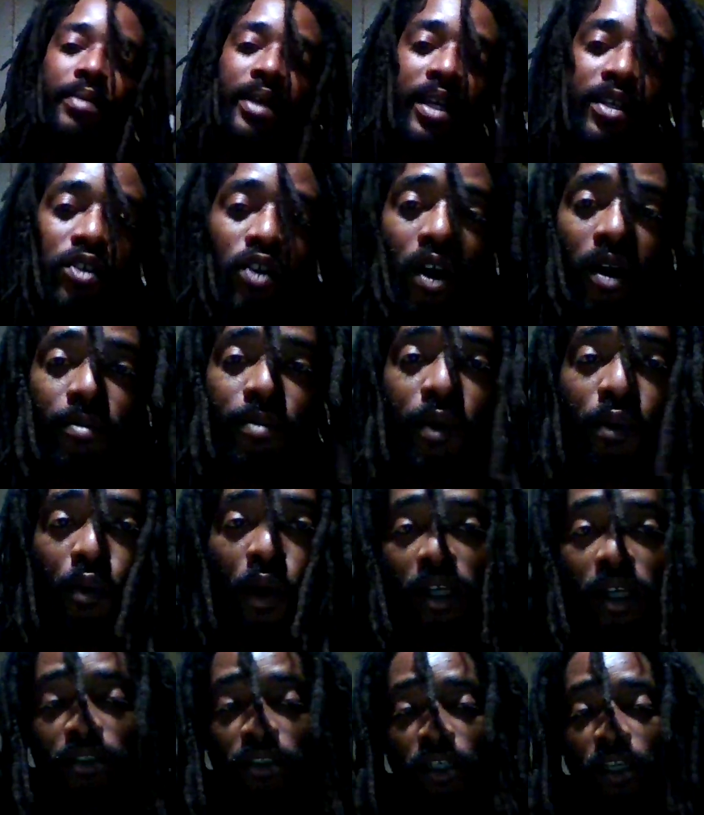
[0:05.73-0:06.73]
man. Y'all been
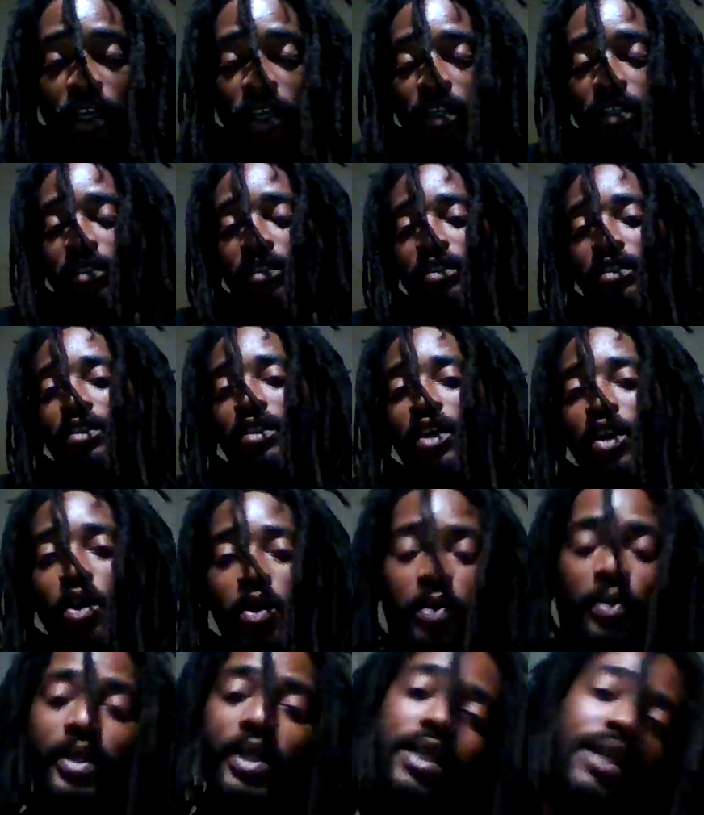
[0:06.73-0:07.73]
watching that
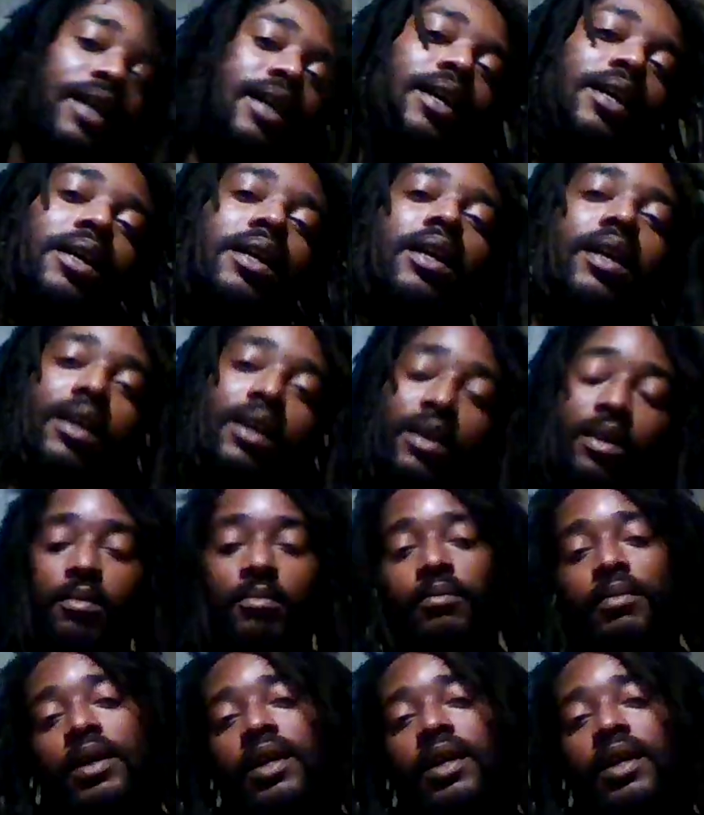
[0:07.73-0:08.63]
hurricane hit,